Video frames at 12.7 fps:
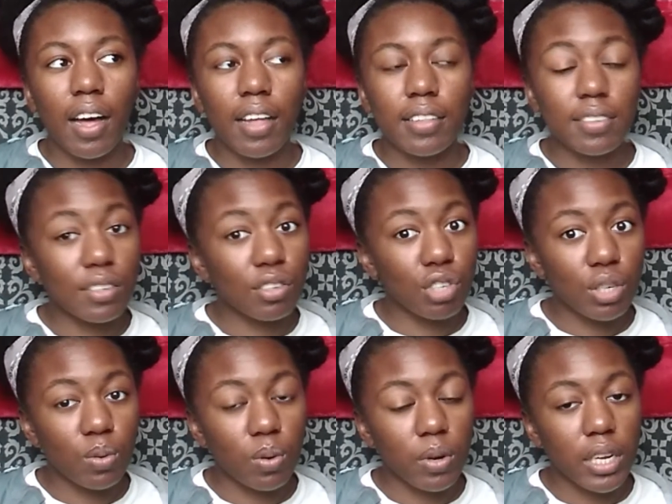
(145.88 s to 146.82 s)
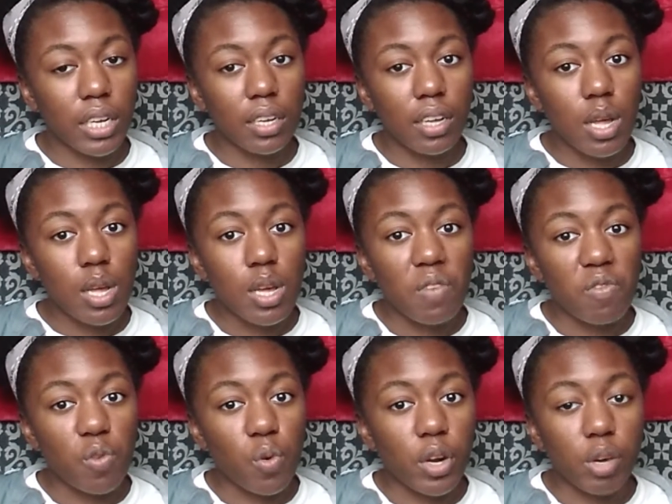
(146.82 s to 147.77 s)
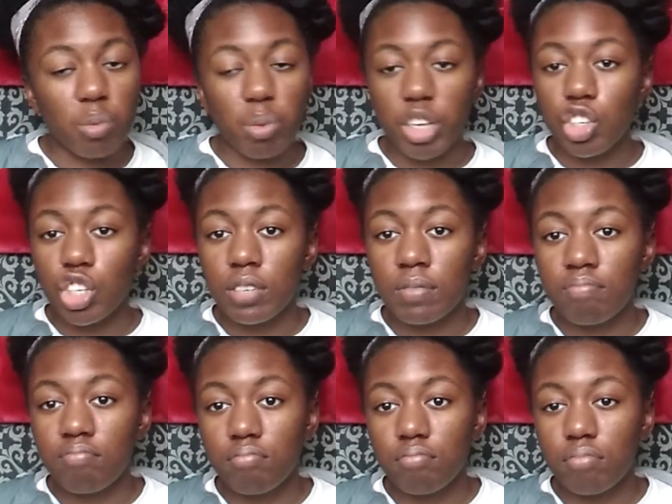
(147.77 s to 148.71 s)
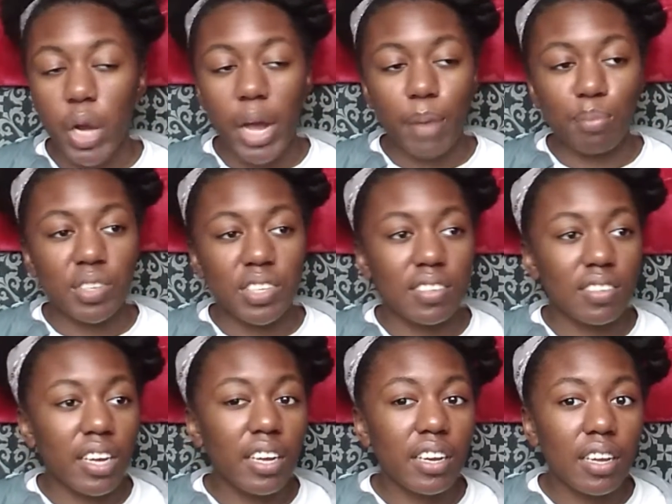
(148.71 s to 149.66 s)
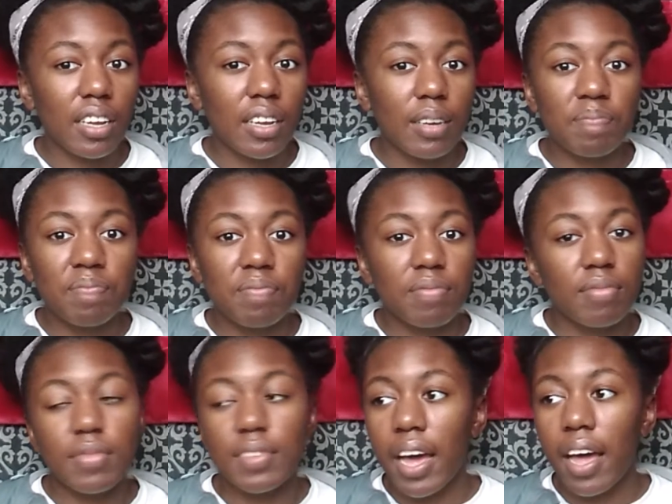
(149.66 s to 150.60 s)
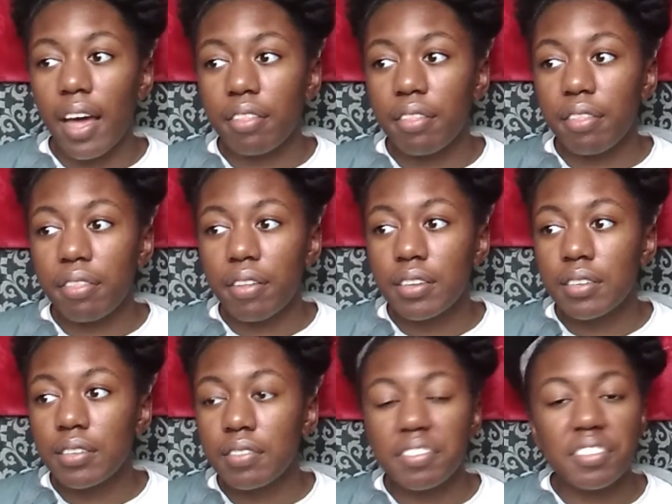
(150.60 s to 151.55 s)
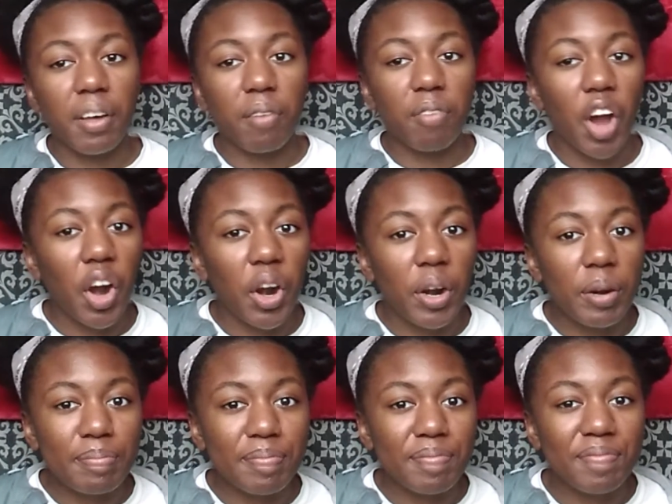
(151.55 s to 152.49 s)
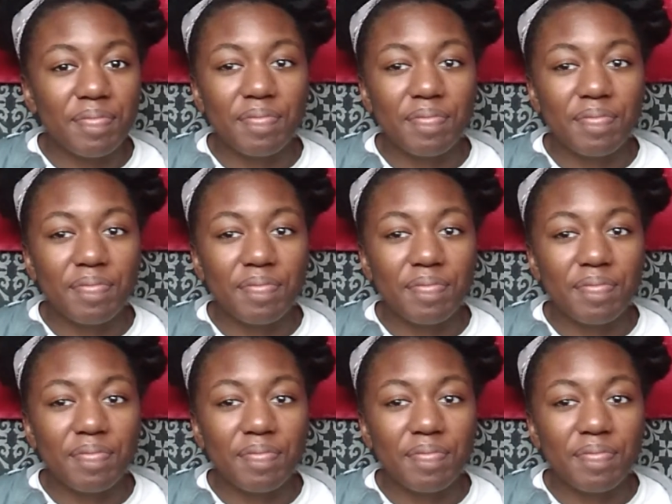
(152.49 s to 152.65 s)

this is a trigger warning for depression, perhaps anxiety, death, self-harm,